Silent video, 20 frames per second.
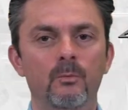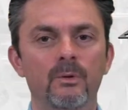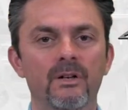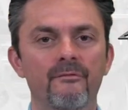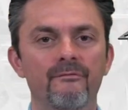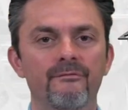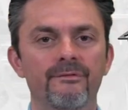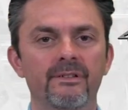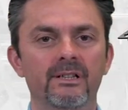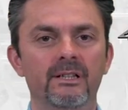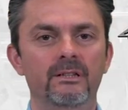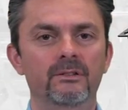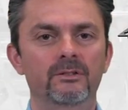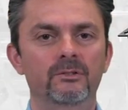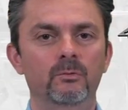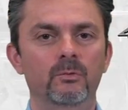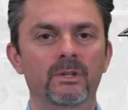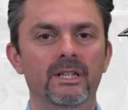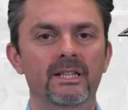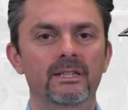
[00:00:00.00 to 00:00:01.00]
we have
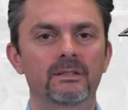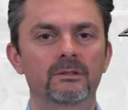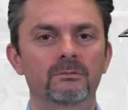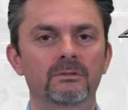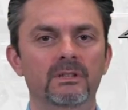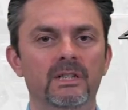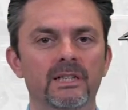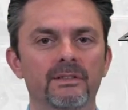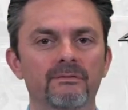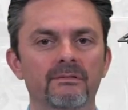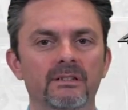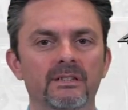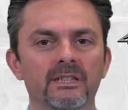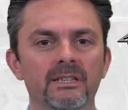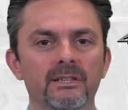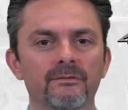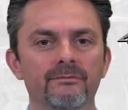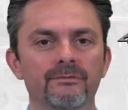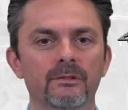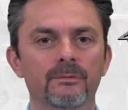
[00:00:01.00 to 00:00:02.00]
various ways to deliver
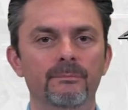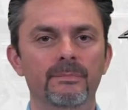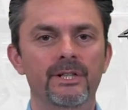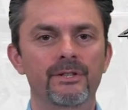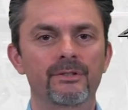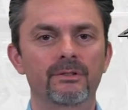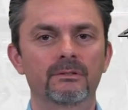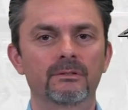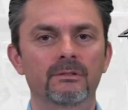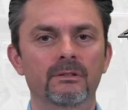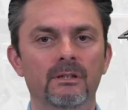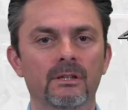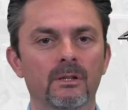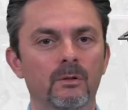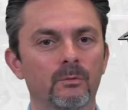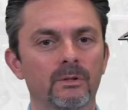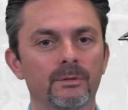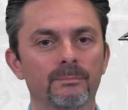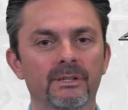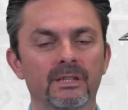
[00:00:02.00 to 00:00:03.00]
this information
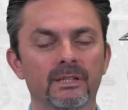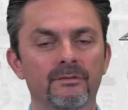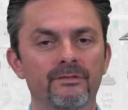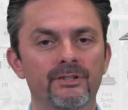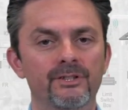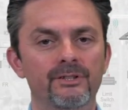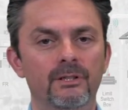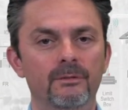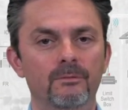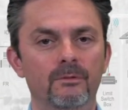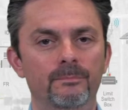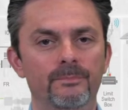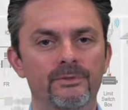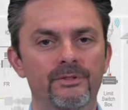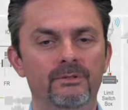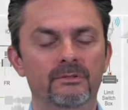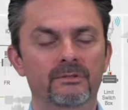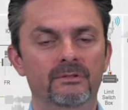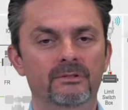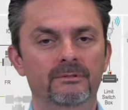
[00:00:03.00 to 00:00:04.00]
with beneficial
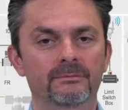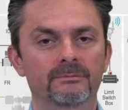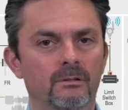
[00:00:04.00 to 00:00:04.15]
options.